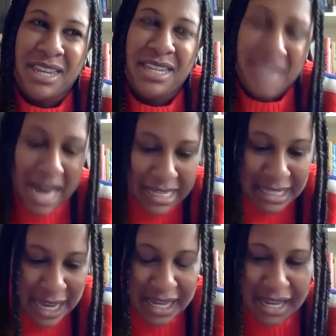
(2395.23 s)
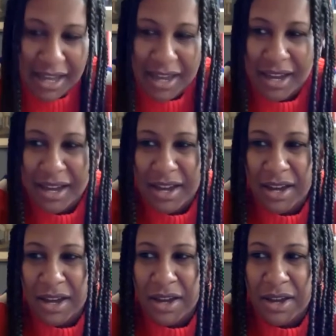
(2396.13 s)
yeah, it's like,
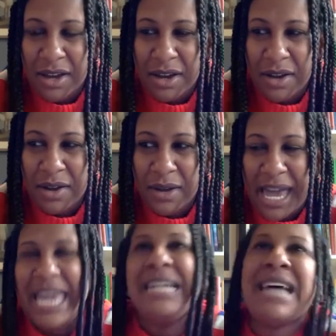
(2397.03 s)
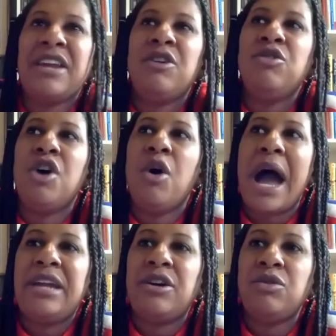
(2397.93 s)
and I don't
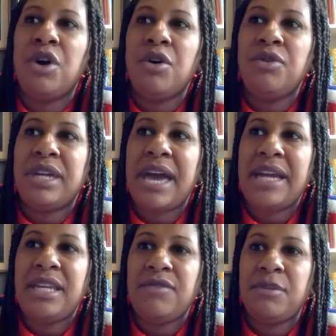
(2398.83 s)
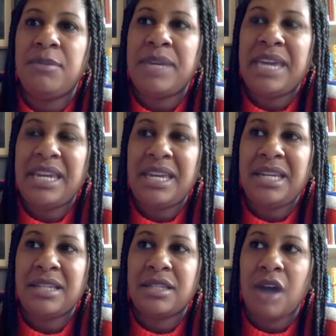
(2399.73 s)
know that any of the
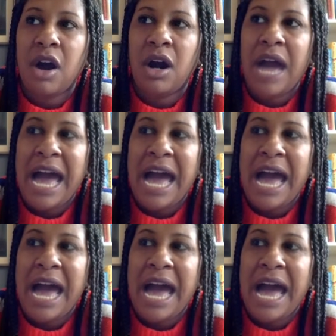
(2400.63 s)
beginnings are